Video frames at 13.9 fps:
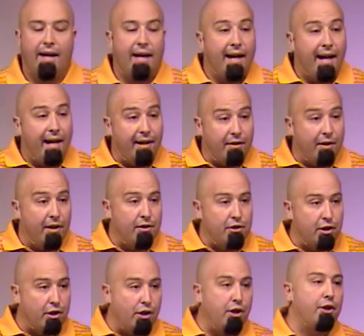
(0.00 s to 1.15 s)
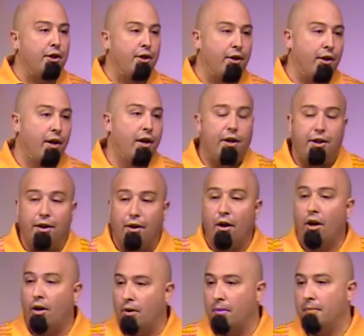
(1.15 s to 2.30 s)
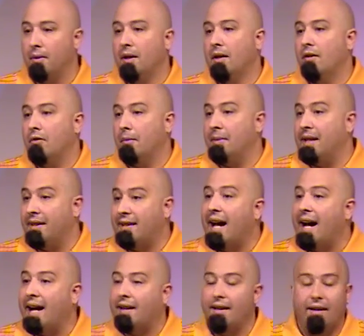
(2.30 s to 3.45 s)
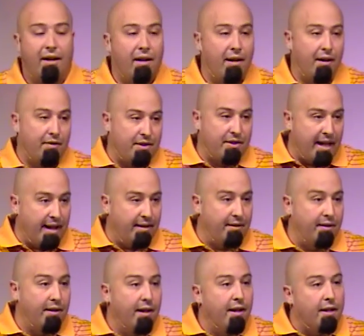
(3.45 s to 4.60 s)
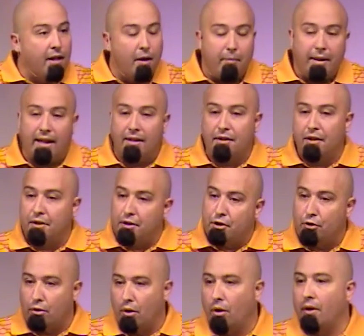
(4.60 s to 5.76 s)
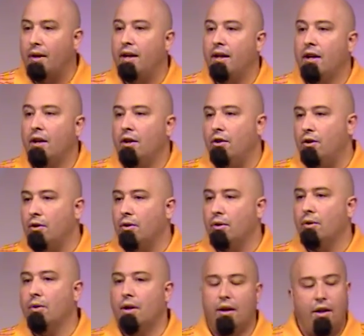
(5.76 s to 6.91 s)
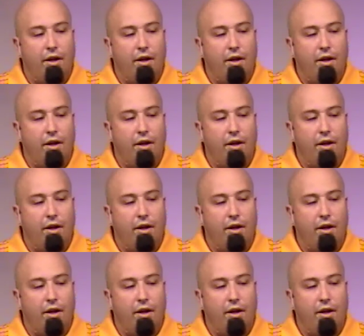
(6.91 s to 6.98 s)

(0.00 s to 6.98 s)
and secure your home from the attack of Satan coming in to destroy you,